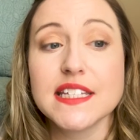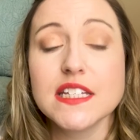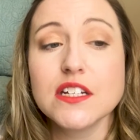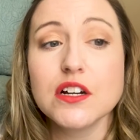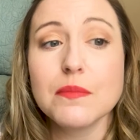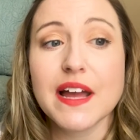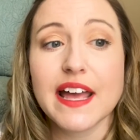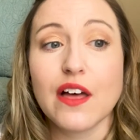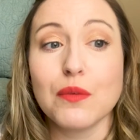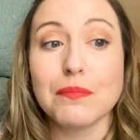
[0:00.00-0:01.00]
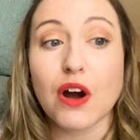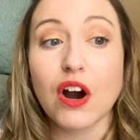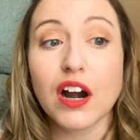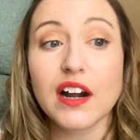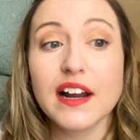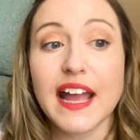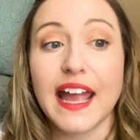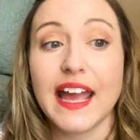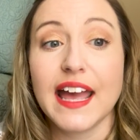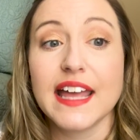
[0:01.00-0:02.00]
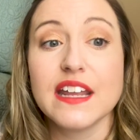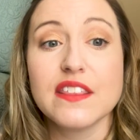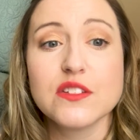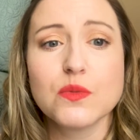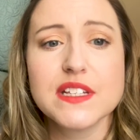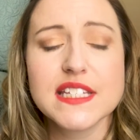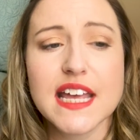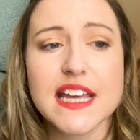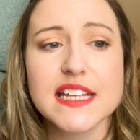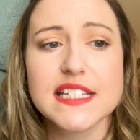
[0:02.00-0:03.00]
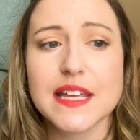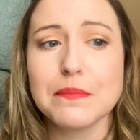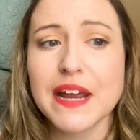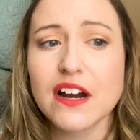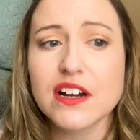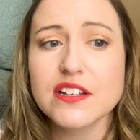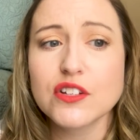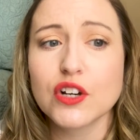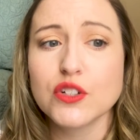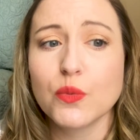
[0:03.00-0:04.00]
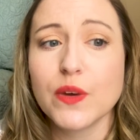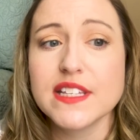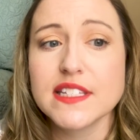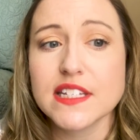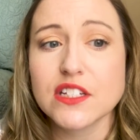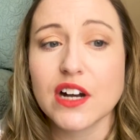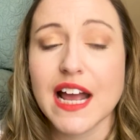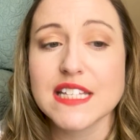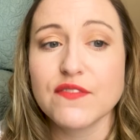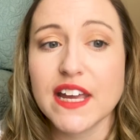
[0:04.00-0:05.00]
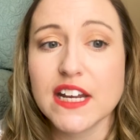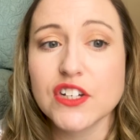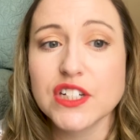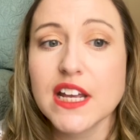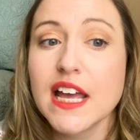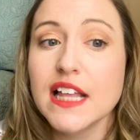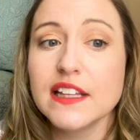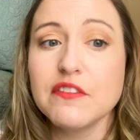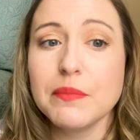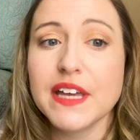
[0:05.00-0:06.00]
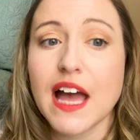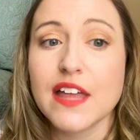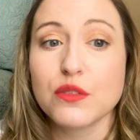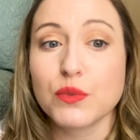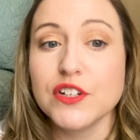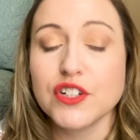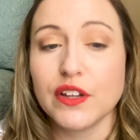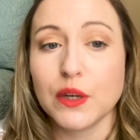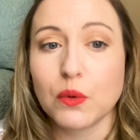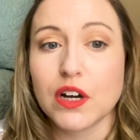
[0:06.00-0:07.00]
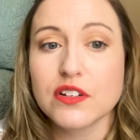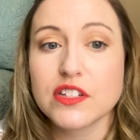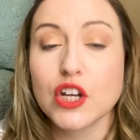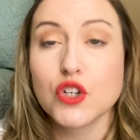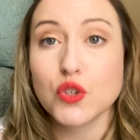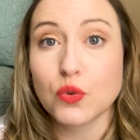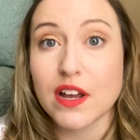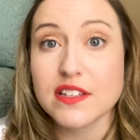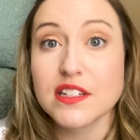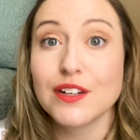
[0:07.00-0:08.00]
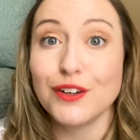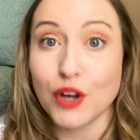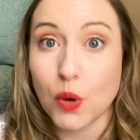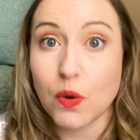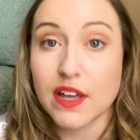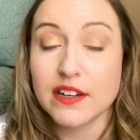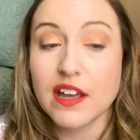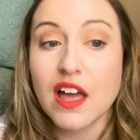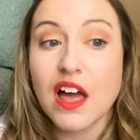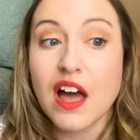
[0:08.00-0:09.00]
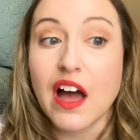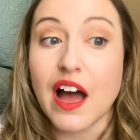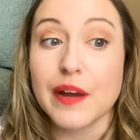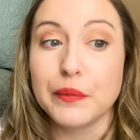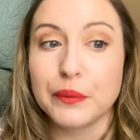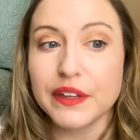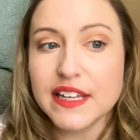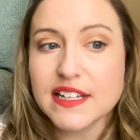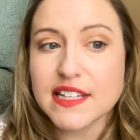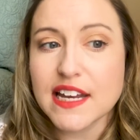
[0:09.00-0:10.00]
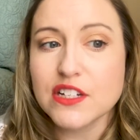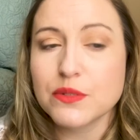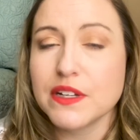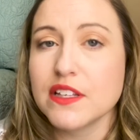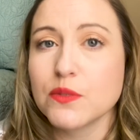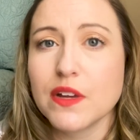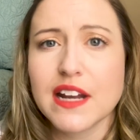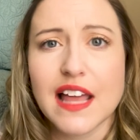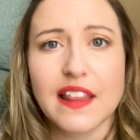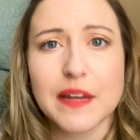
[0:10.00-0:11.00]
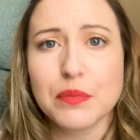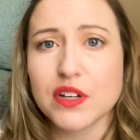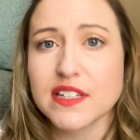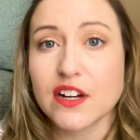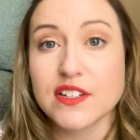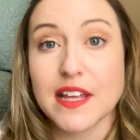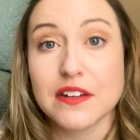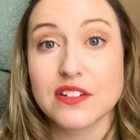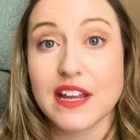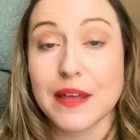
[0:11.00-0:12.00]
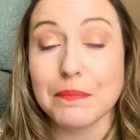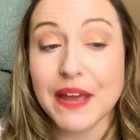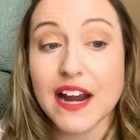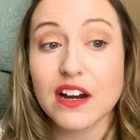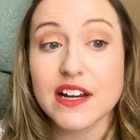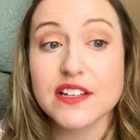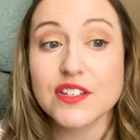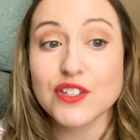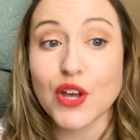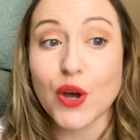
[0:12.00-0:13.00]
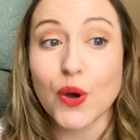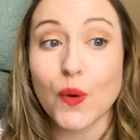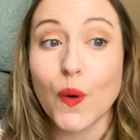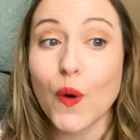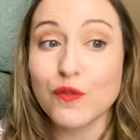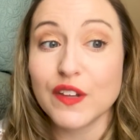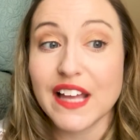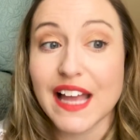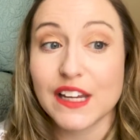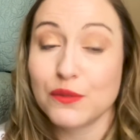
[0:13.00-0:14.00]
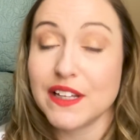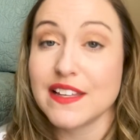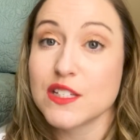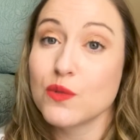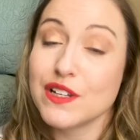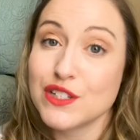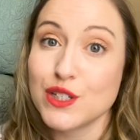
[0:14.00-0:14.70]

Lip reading: Sister by Elle Mar, and this one says, "In Paris, her twin sister has vanished, leaving behind 3 chilling words: trust no one." I'm really excited to read this one. I like books that are set in Paris, so hopefully I can read this one